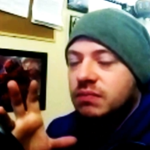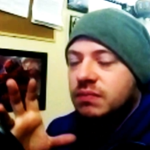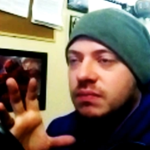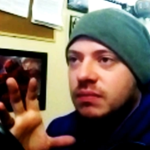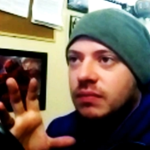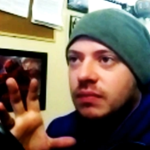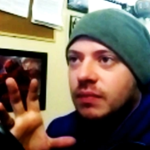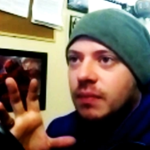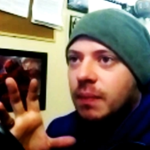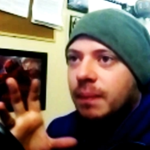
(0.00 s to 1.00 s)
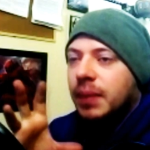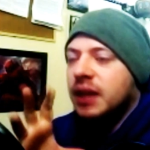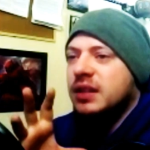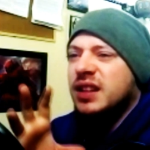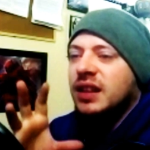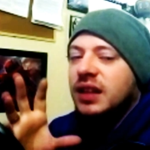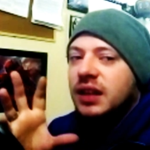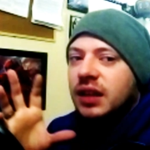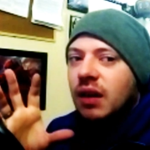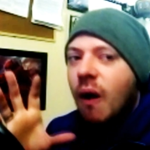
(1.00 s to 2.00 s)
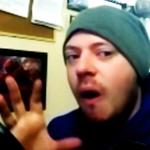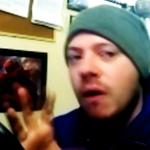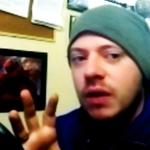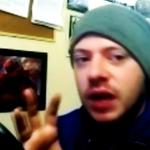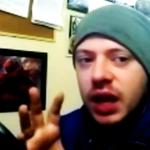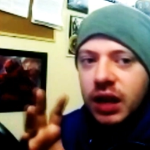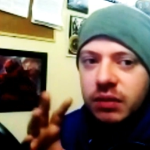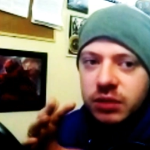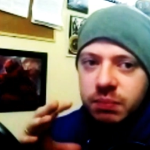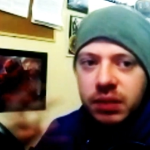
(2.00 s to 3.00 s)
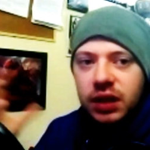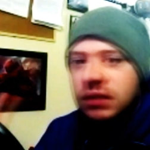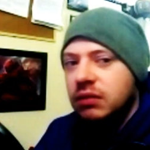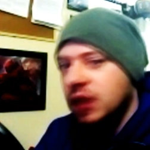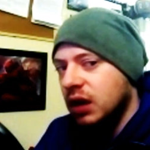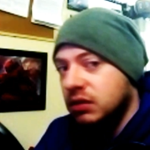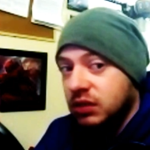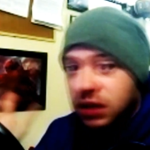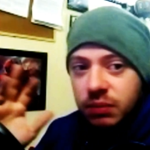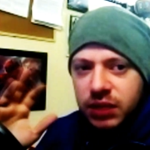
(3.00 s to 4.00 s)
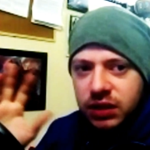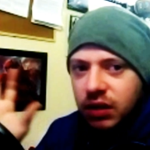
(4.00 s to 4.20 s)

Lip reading: is basically horror games, blood, guts,